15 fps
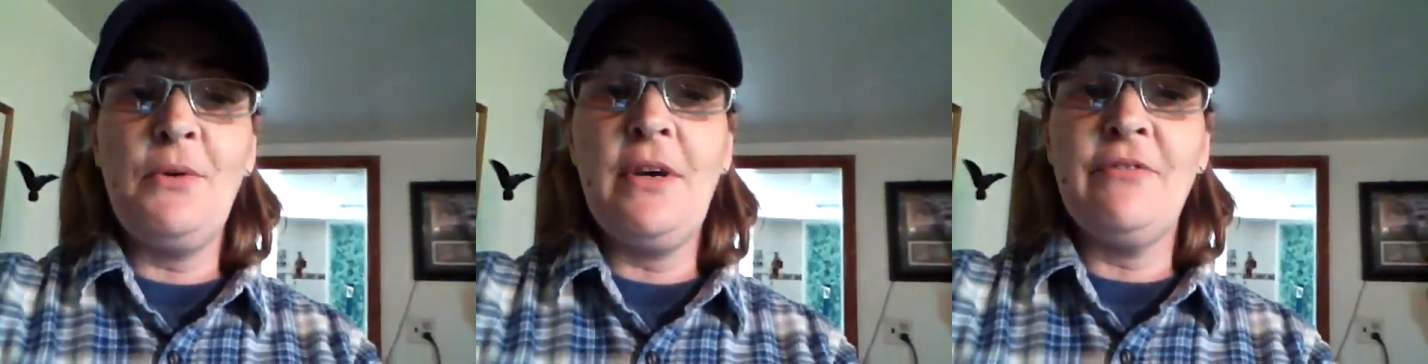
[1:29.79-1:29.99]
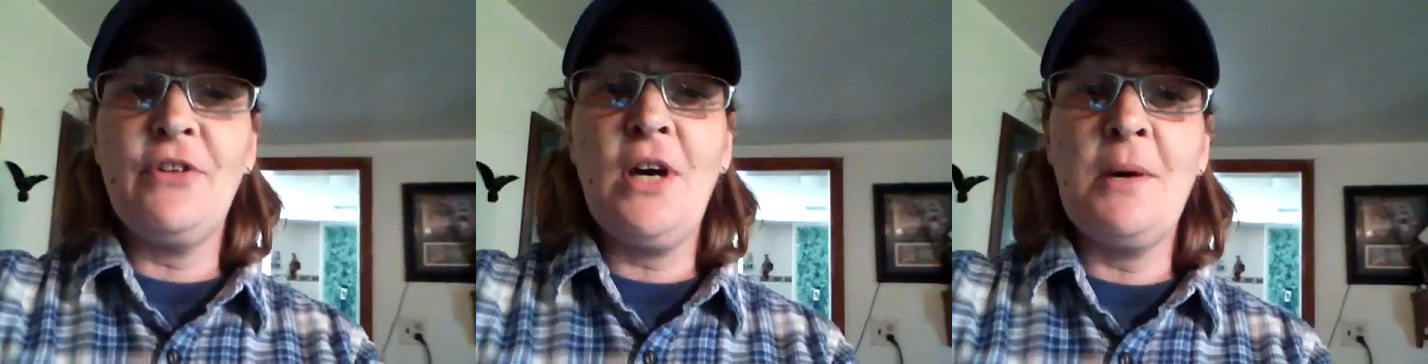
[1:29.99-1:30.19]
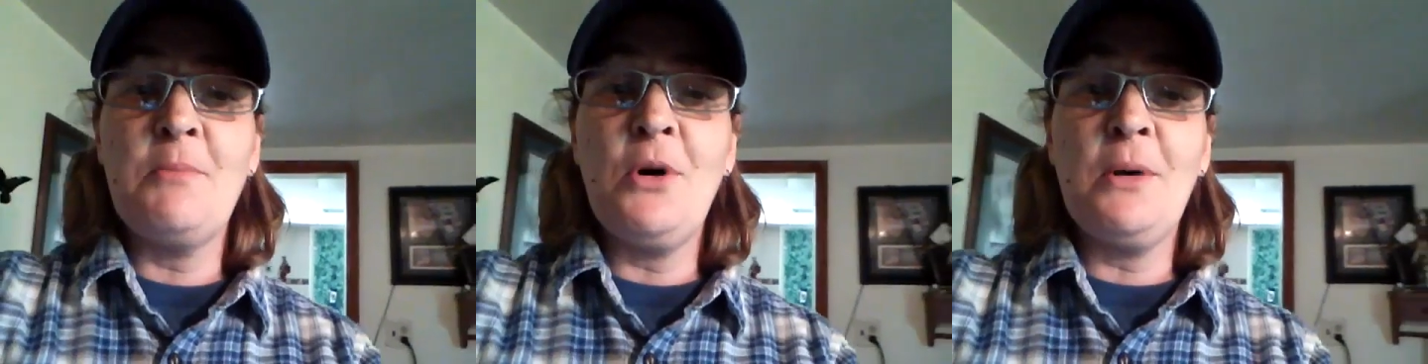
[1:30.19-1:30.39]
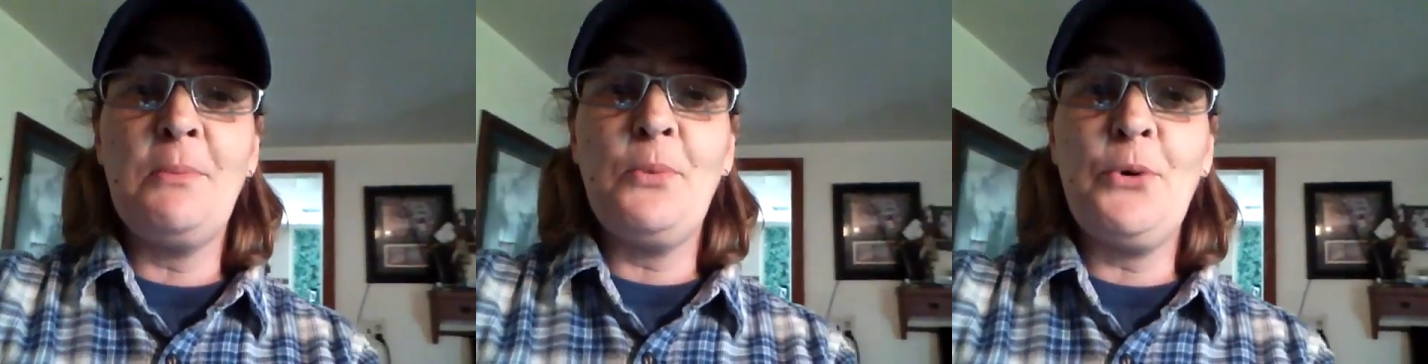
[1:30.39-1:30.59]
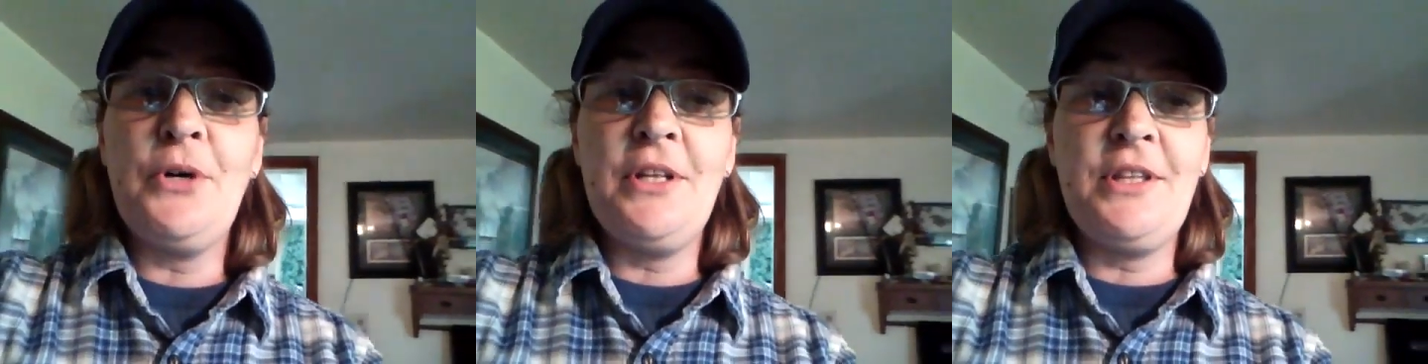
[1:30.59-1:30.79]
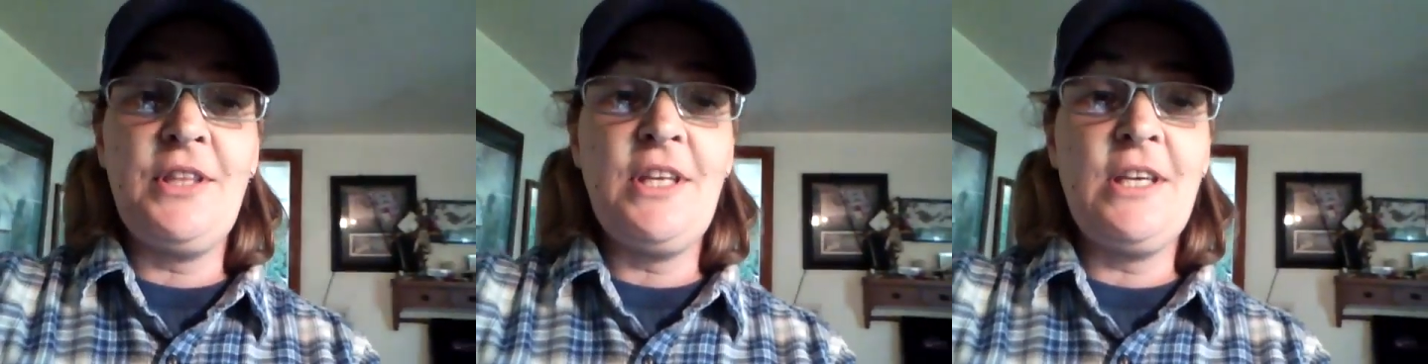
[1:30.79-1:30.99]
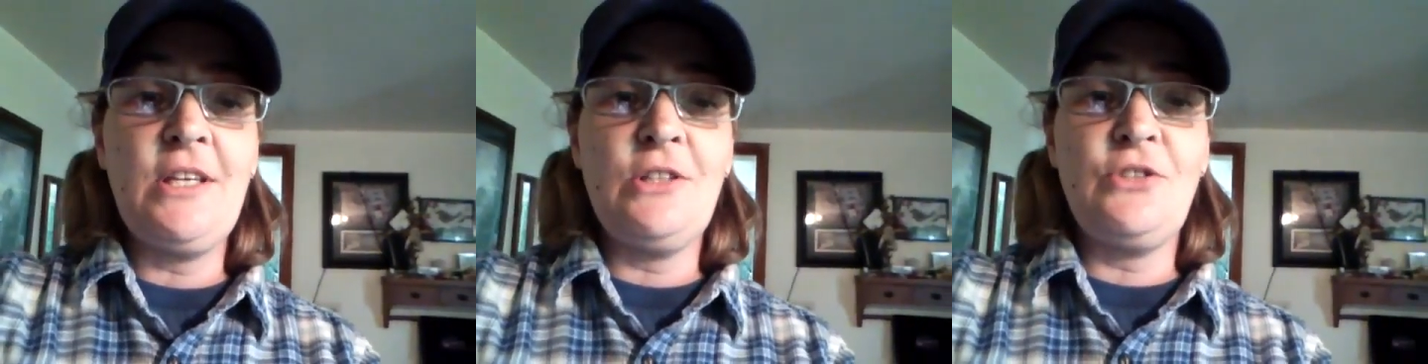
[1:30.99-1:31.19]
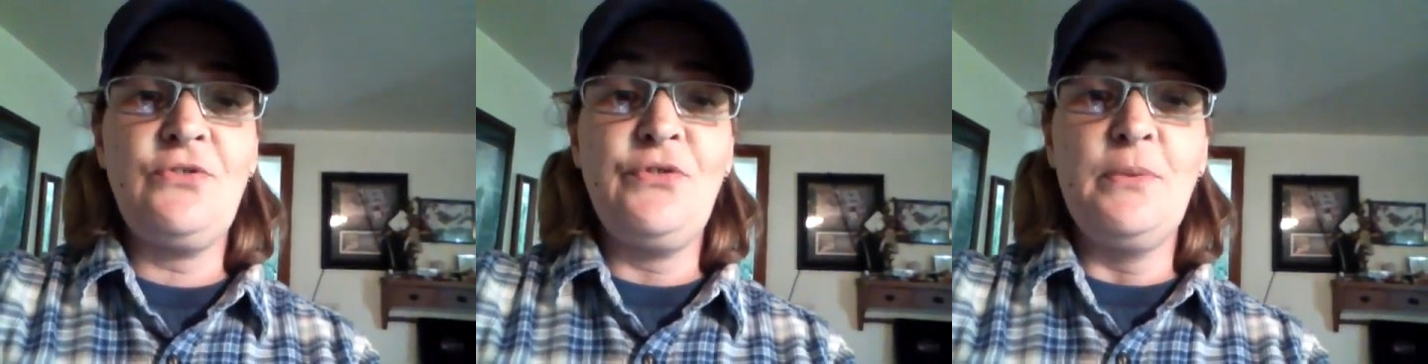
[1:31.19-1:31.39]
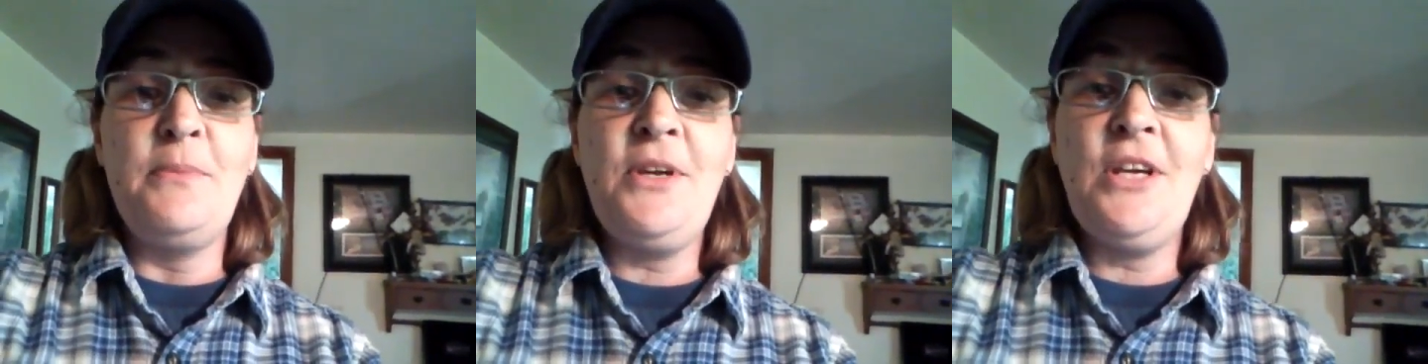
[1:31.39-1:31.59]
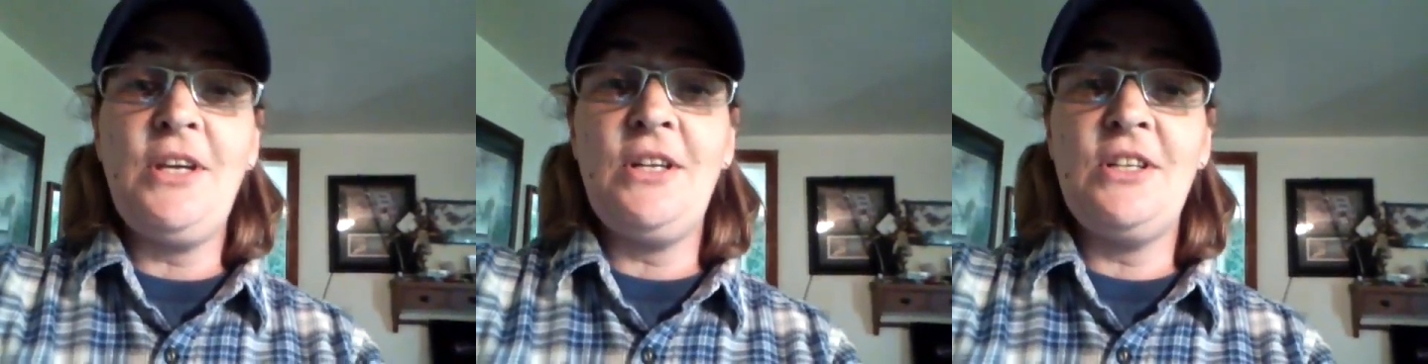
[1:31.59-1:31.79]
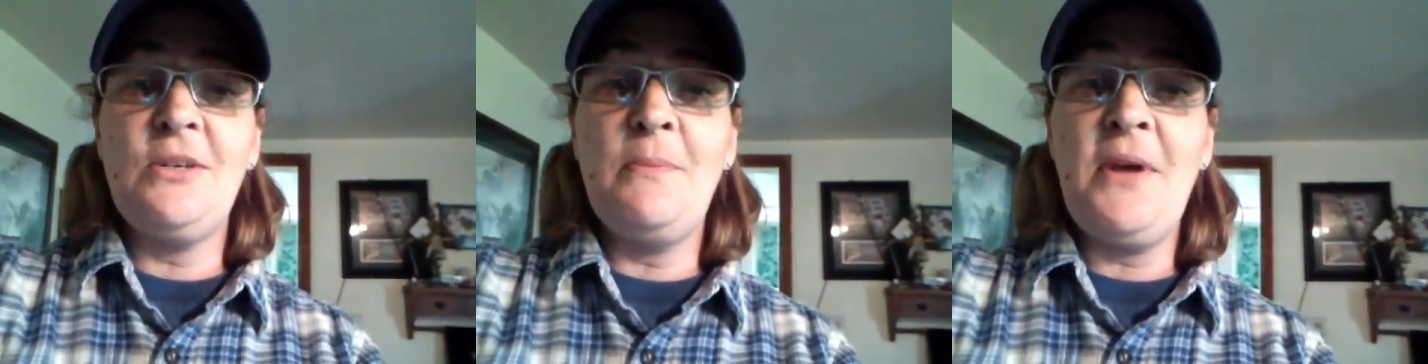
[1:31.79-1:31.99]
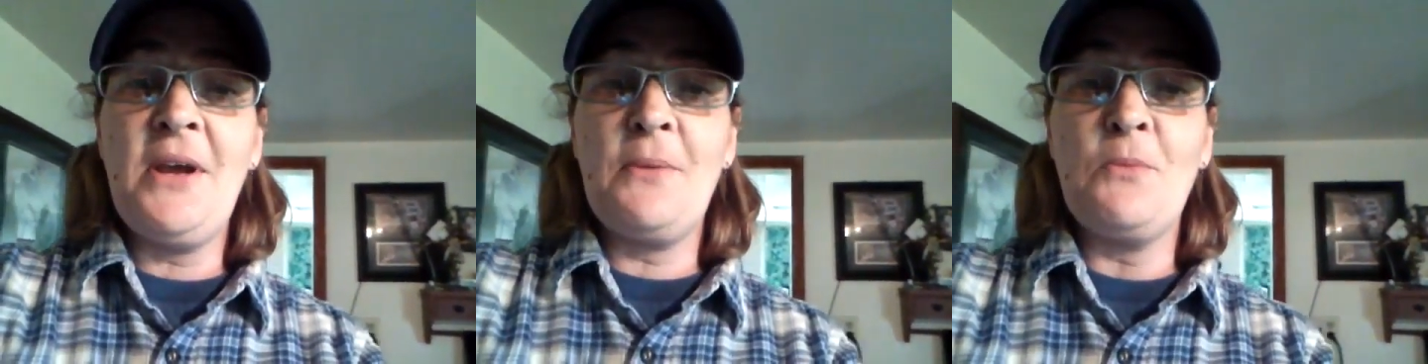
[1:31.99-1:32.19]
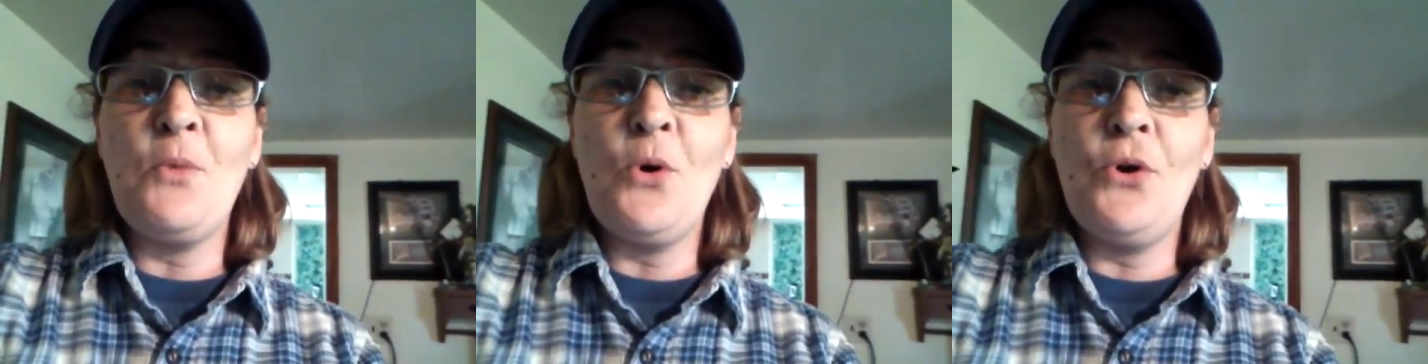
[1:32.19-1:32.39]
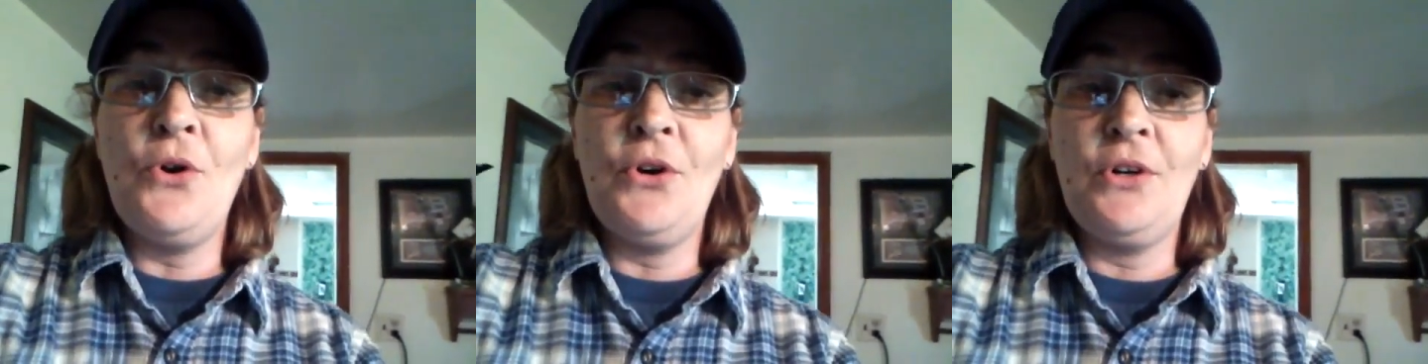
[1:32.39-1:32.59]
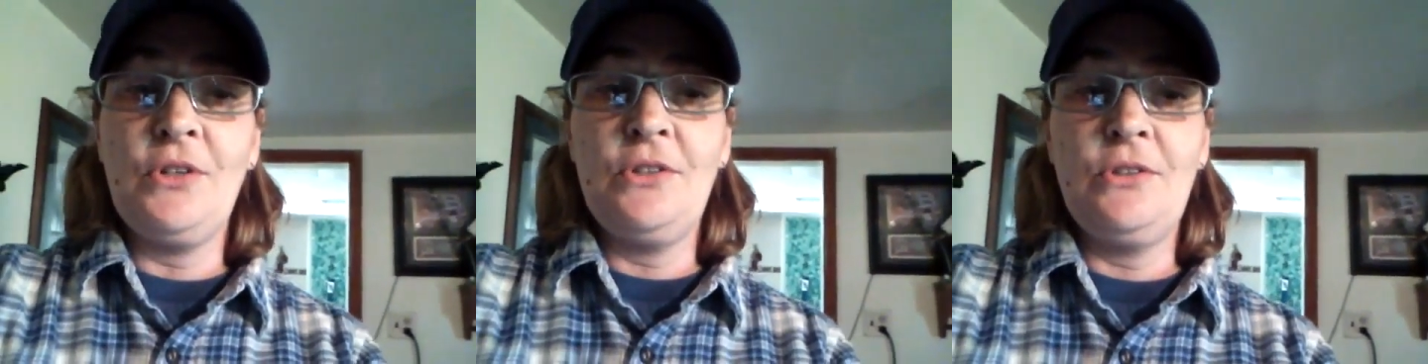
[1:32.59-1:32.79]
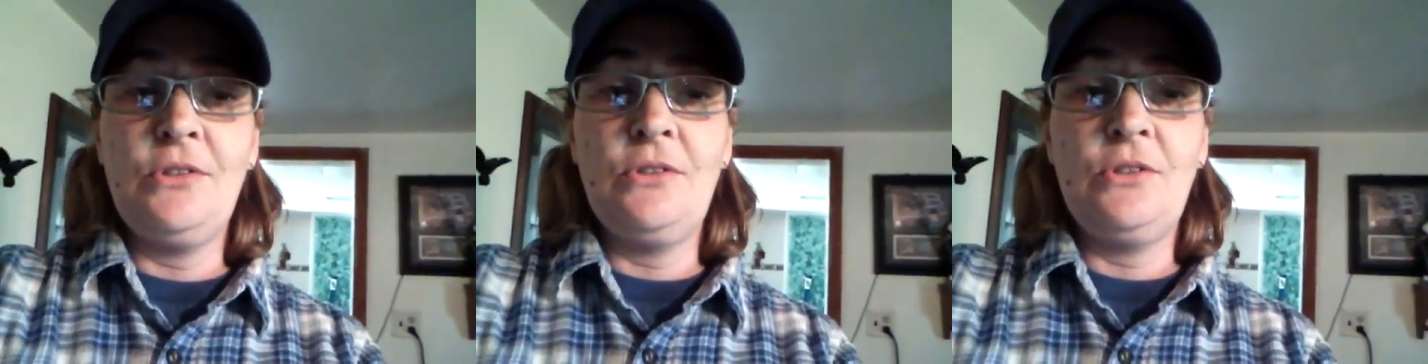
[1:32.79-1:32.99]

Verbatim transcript: we have come up with is for me to make more,